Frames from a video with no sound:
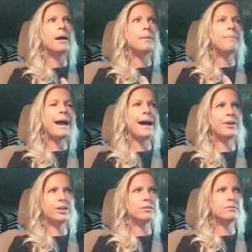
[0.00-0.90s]

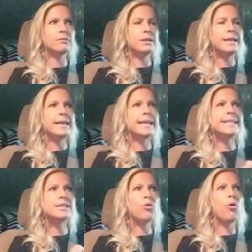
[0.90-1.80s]
pattern
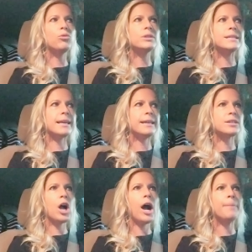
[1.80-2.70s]
it's an old it's,
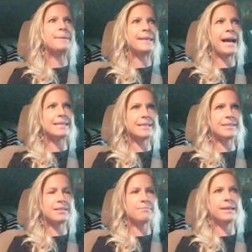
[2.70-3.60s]
it's a copycat
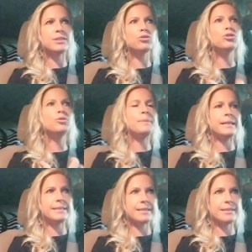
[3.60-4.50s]
system it's a
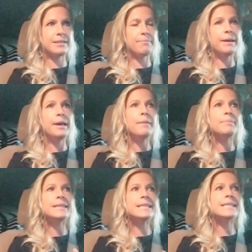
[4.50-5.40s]
looping system
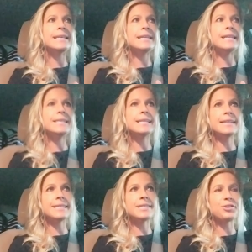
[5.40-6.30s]
but this isn't
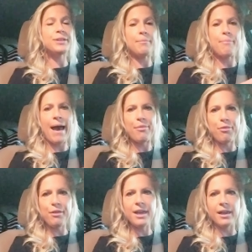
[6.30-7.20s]
necessarily a bad
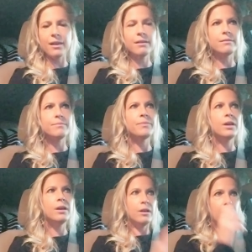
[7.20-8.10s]
thing
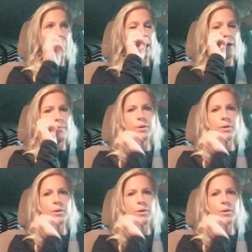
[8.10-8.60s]
um, we're